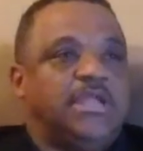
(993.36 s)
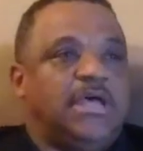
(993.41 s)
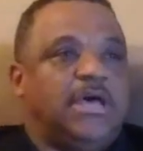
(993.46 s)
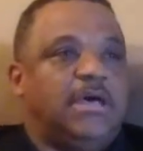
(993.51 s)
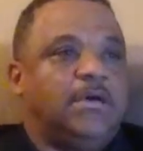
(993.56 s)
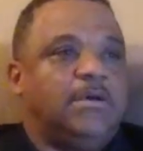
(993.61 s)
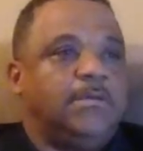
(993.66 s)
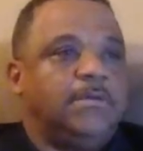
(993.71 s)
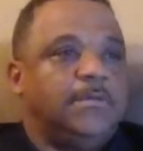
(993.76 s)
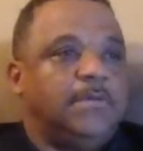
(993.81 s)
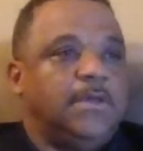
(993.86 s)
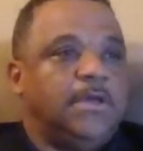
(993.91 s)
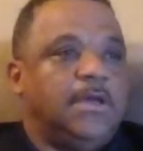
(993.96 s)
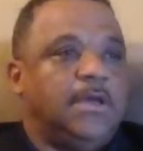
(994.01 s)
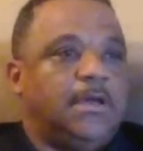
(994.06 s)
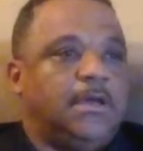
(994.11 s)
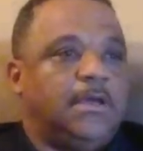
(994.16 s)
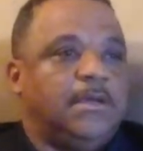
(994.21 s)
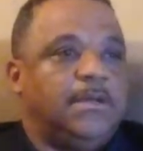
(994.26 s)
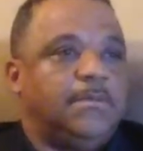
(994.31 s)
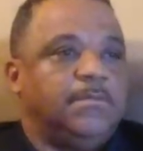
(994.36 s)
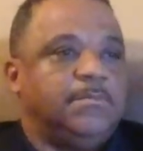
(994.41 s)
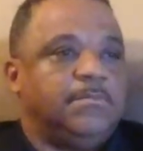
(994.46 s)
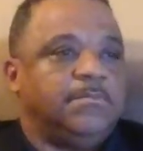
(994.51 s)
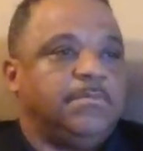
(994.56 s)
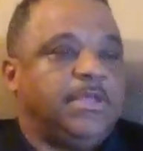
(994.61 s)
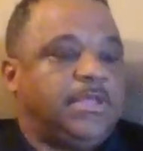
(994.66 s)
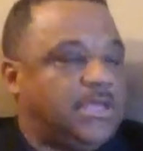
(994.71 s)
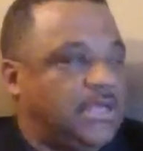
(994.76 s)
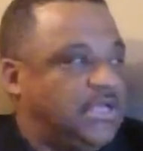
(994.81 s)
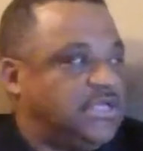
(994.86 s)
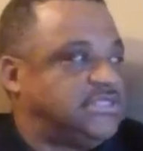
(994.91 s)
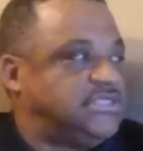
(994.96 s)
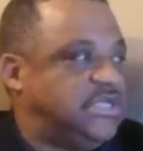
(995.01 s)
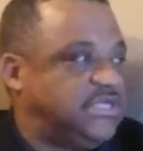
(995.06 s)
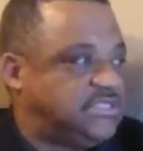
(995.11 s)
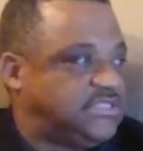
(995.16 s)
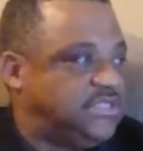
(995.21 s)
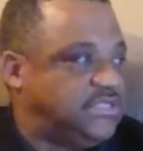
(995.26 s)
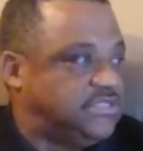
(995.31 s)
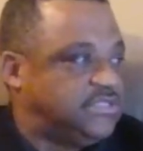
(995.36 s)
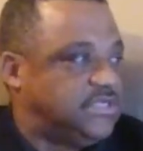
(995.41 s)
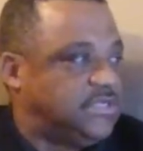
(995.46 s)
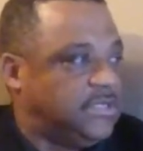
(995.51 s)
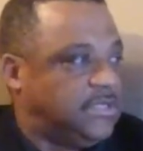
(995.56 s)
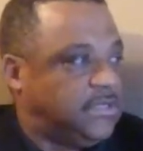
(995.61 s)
now, because this is